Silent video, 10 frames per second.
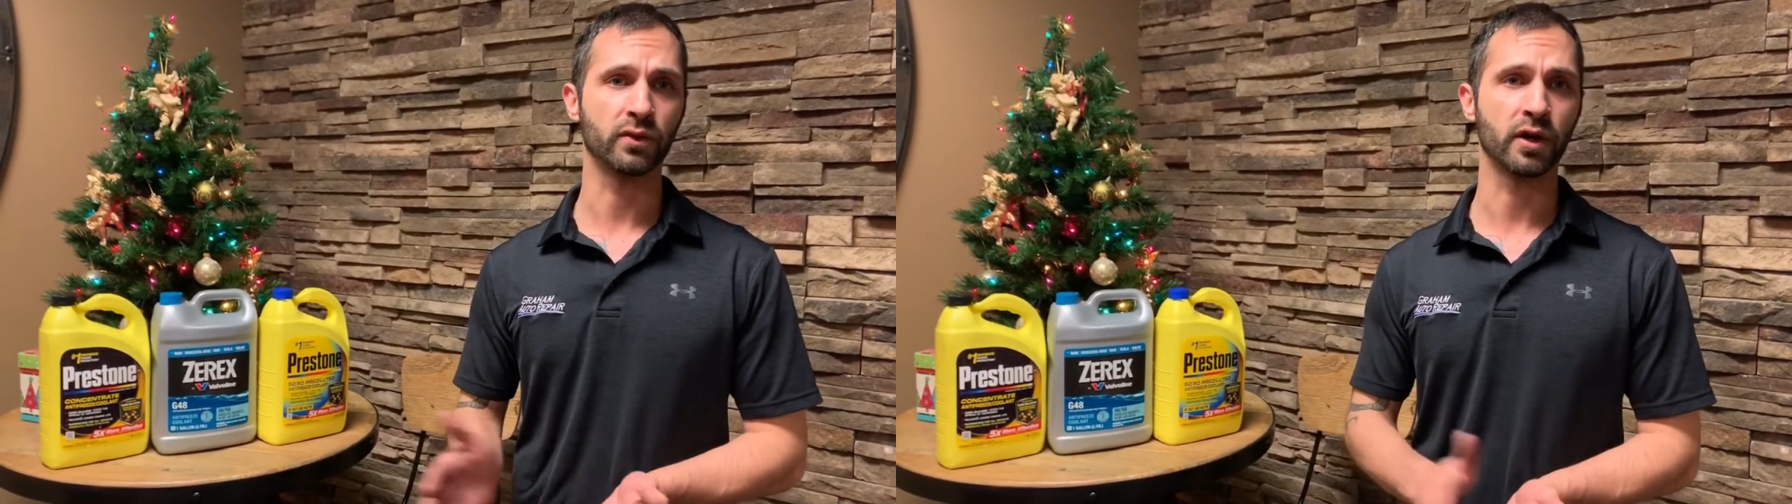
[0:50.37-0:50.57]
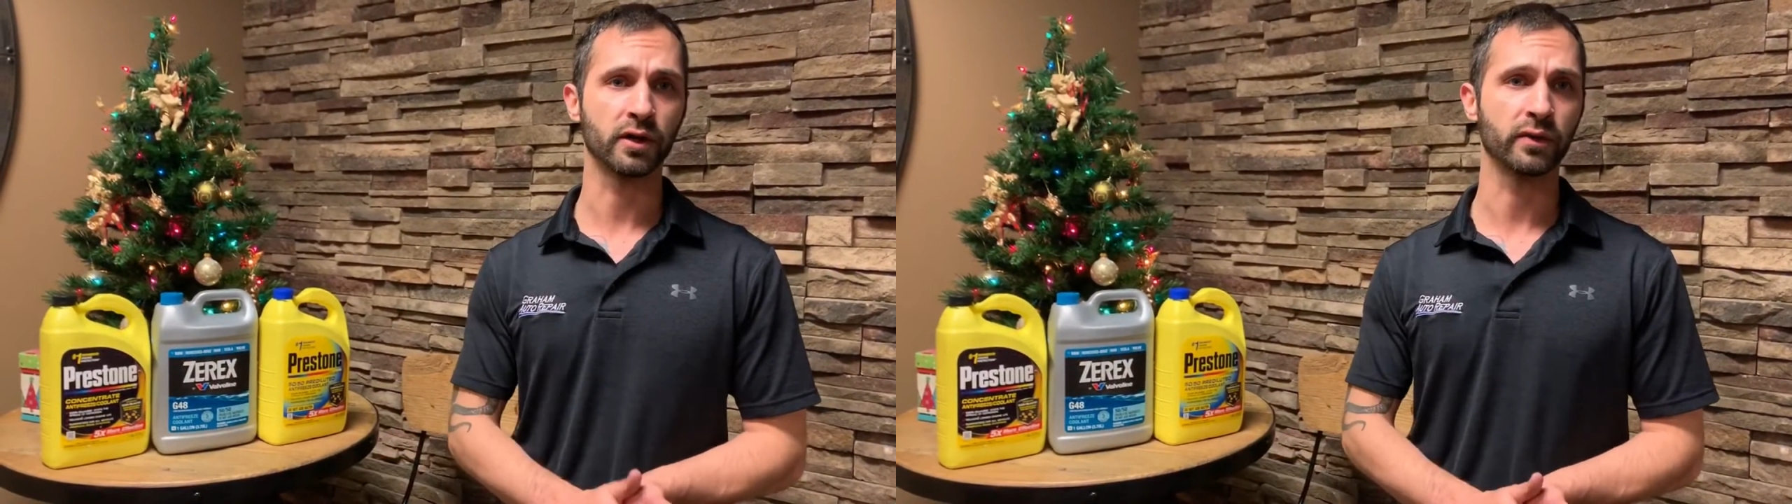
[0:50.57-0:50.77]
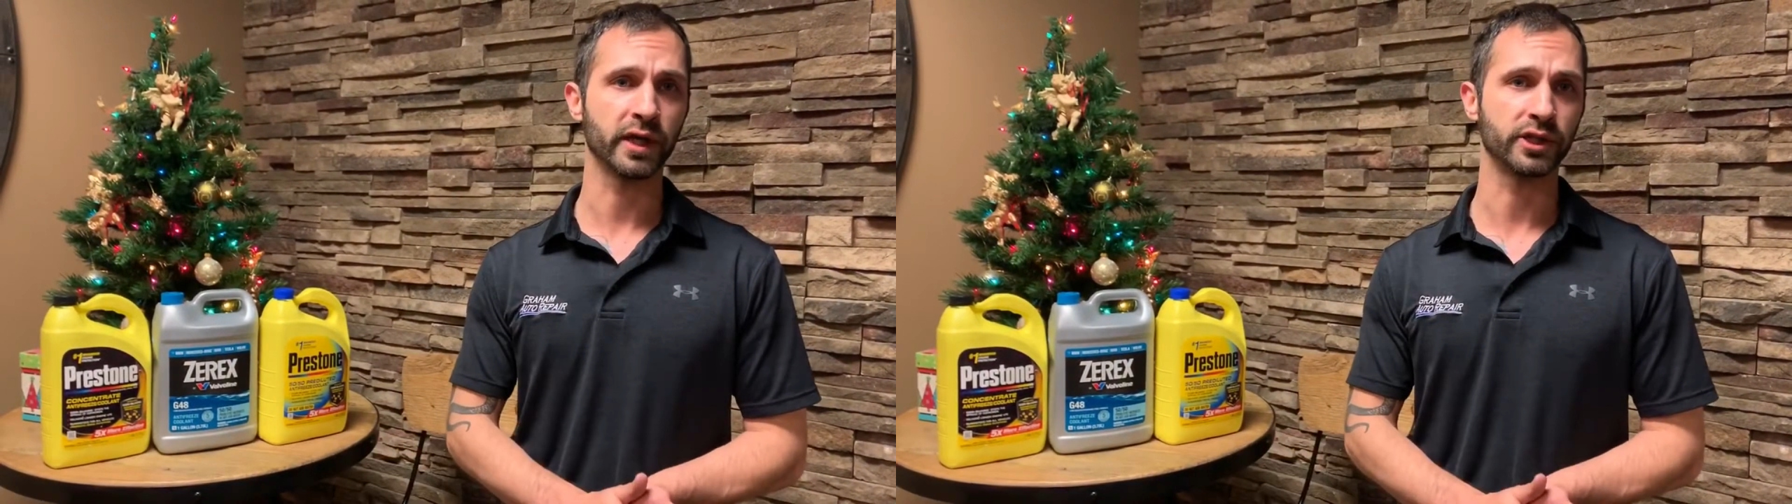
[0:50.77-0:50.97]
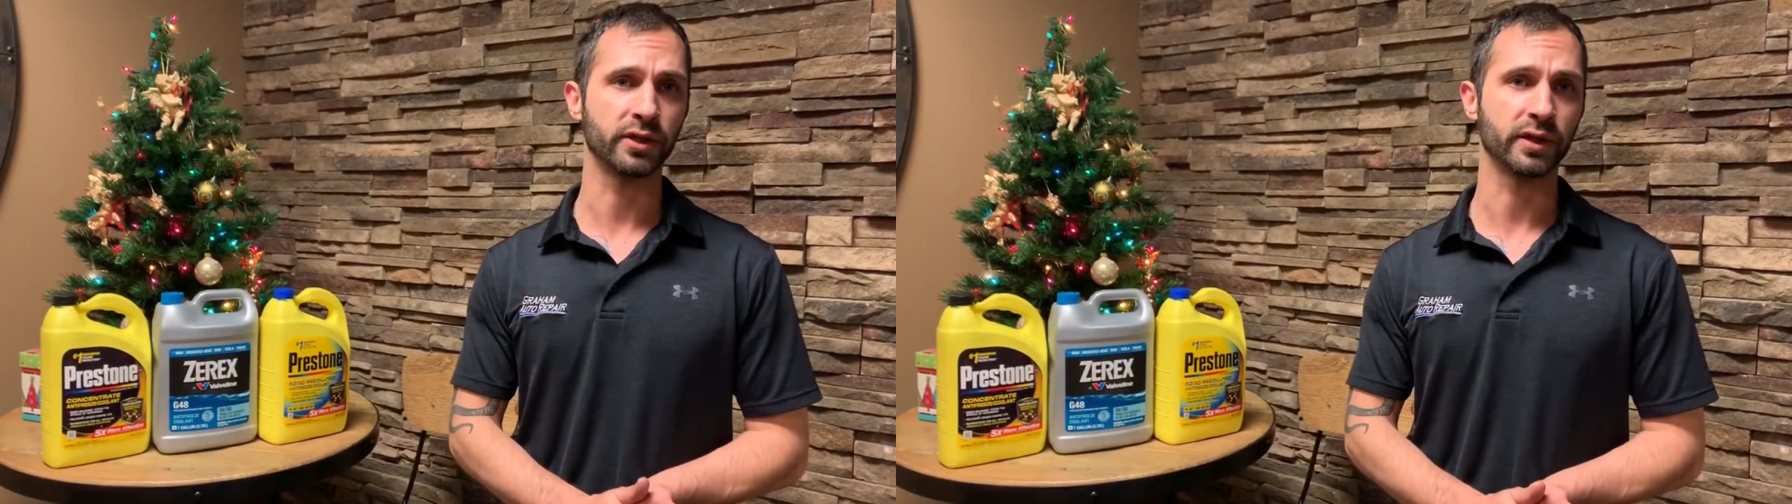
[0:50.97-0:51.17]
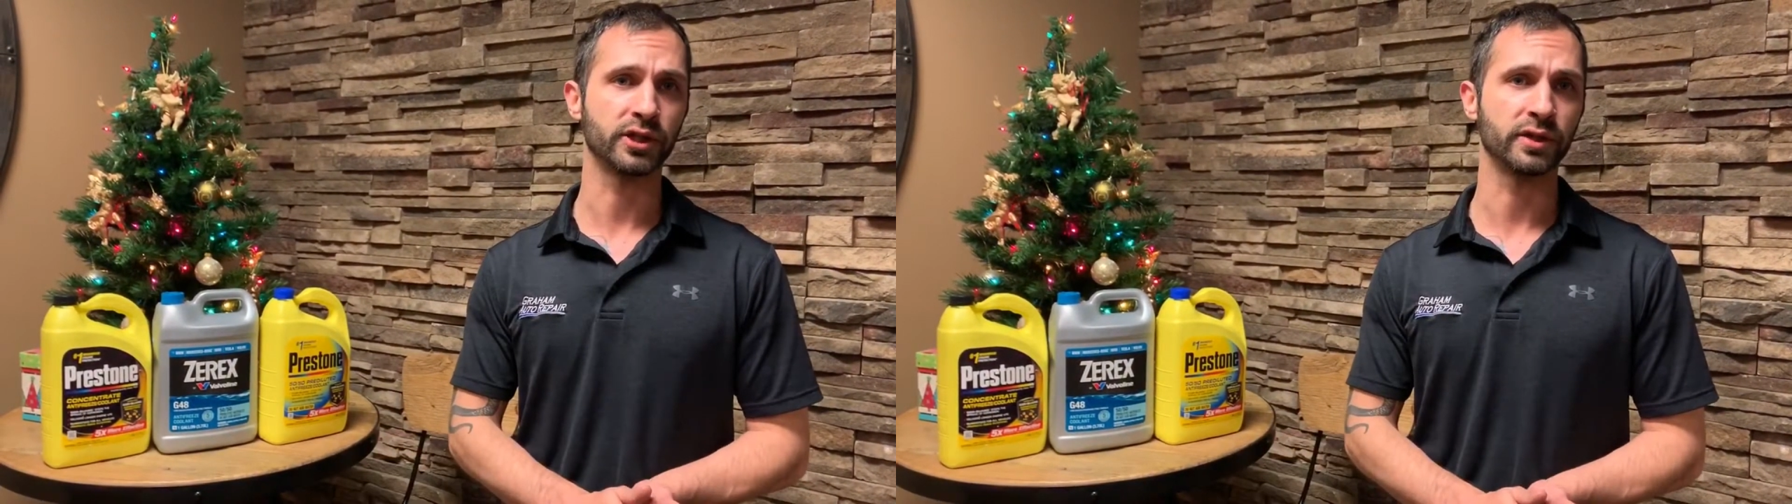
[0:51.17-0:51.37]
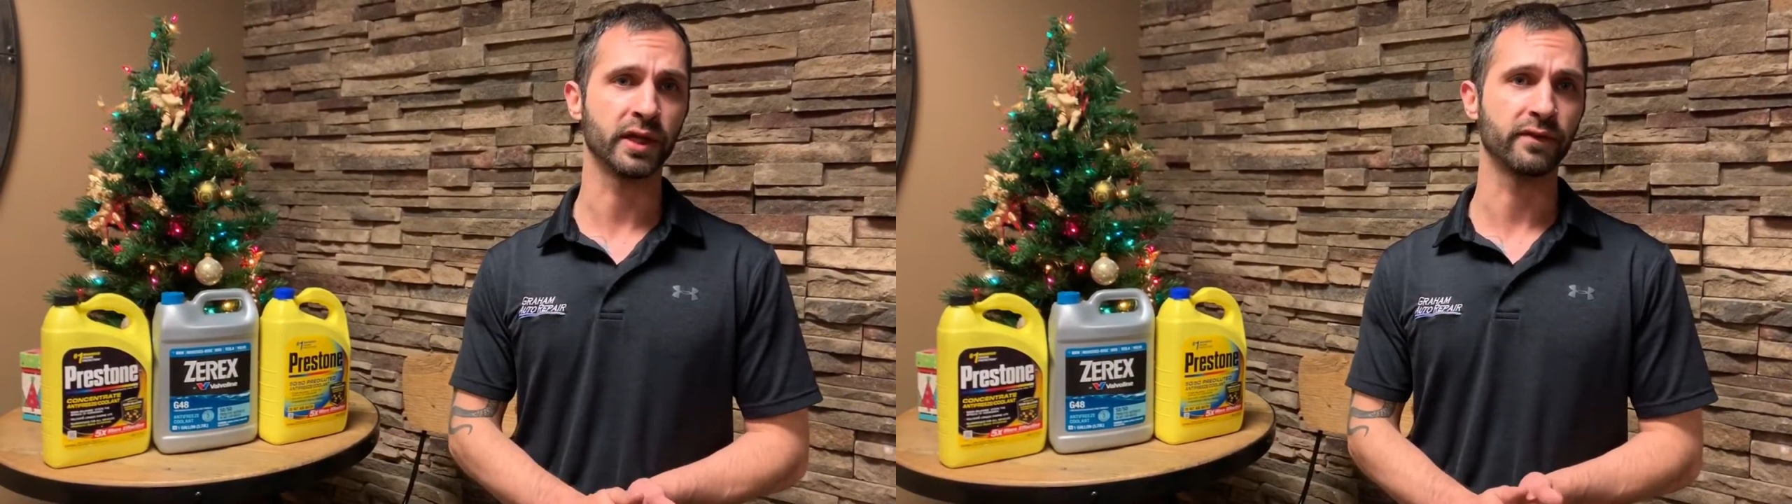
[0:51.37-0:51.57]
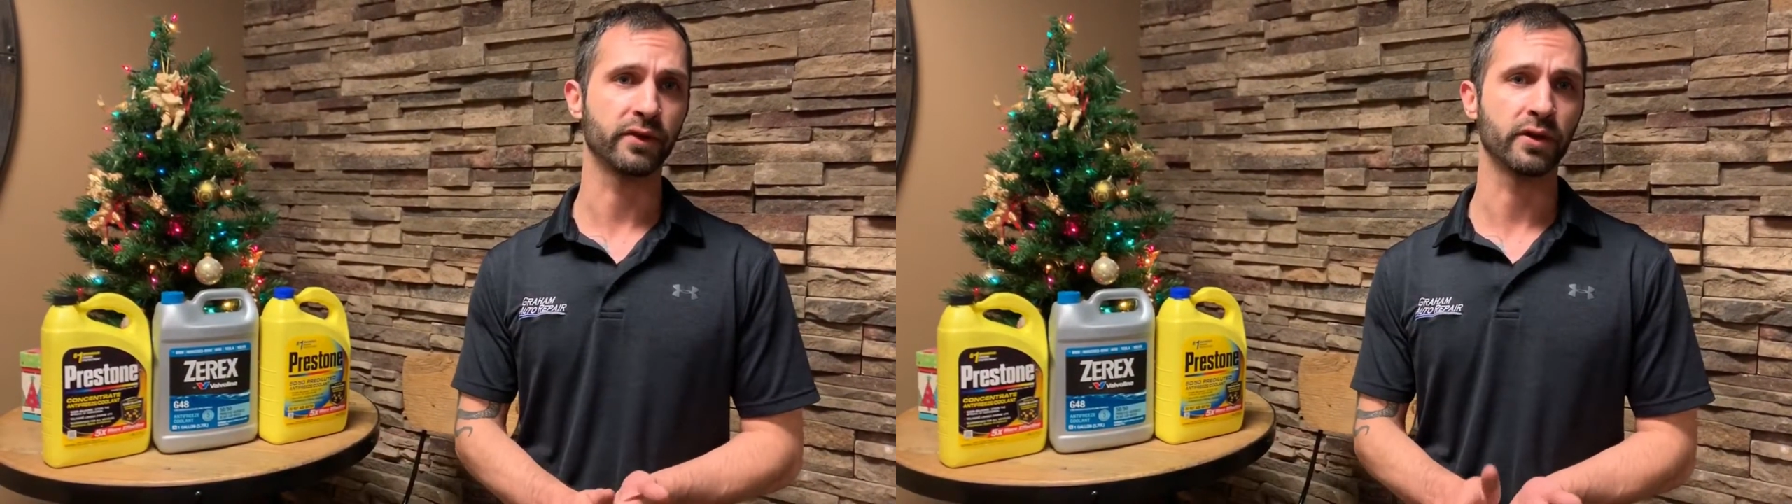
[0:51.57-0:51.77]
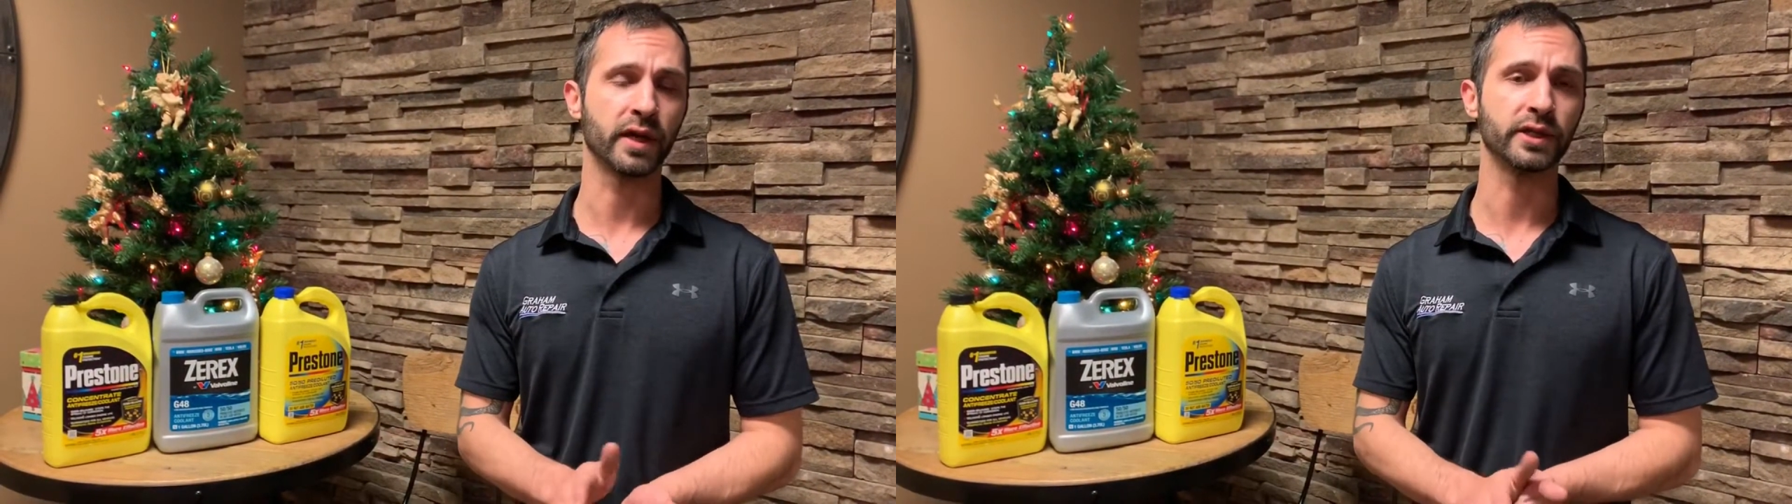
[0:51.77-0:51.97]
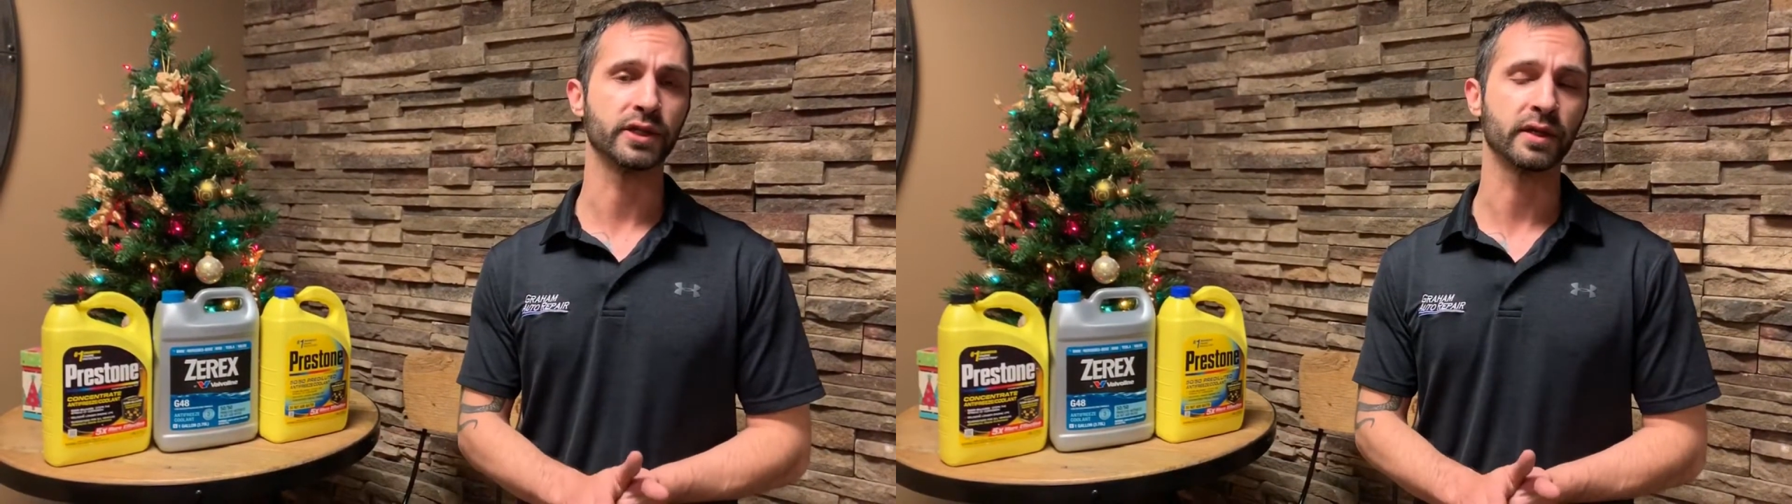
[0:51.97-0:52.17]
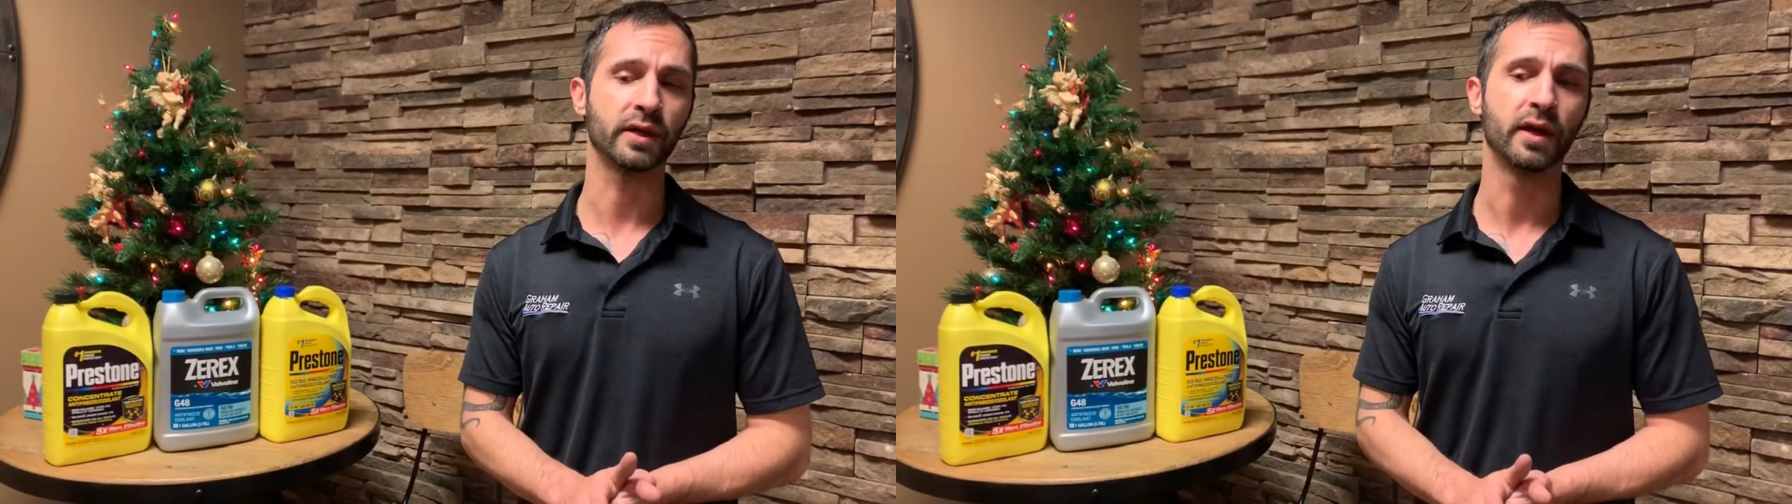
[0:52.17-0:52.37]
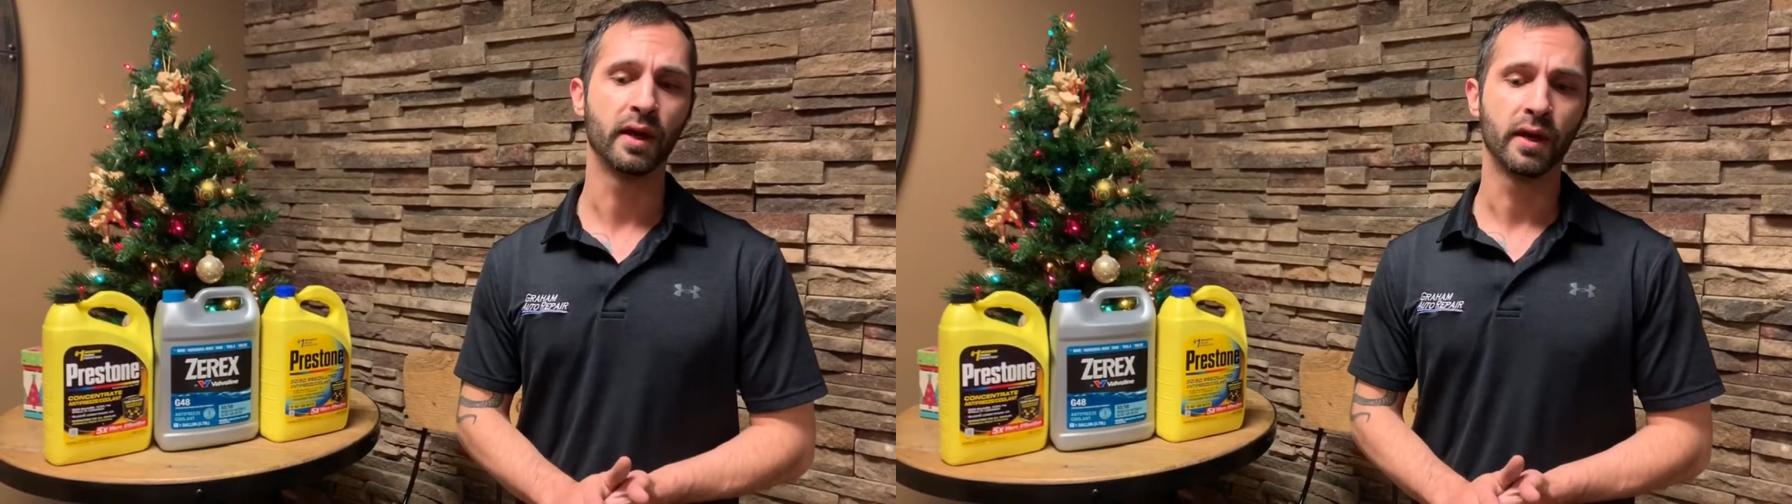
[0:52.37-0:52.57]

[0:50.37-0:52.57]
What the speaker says: water ratio that you need for your engine,